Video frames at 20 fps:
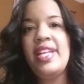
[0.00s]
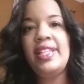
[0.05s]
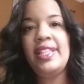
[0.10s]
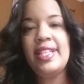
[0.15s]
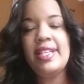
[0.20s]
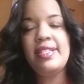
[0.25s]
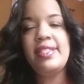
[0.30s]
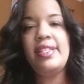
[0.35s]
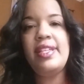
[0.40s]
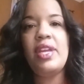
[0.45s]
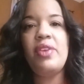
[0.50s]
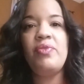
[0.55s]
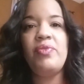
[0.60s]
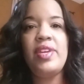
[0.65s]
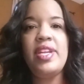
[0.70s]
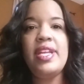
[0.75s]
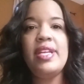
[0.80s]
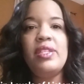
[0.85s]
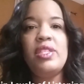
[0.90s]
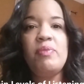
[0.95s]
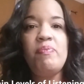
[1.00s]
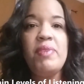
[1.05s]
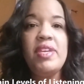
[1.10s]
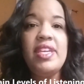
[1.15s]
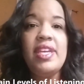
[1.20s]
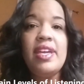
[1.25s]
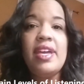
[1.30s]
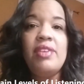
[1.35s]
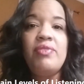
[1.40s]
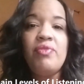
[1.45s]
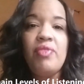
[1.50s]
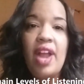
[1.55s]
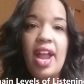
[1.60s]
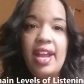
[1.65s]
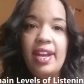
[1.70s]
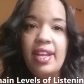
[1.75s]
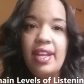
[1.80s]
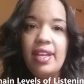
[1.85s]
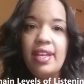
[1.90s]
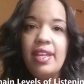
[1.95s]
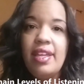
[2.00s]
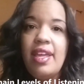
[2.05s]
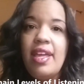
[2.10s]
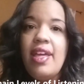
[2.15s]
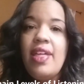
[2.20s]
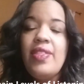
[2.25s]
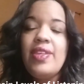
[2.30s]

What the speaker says: in listening, reading, speaking, and writing.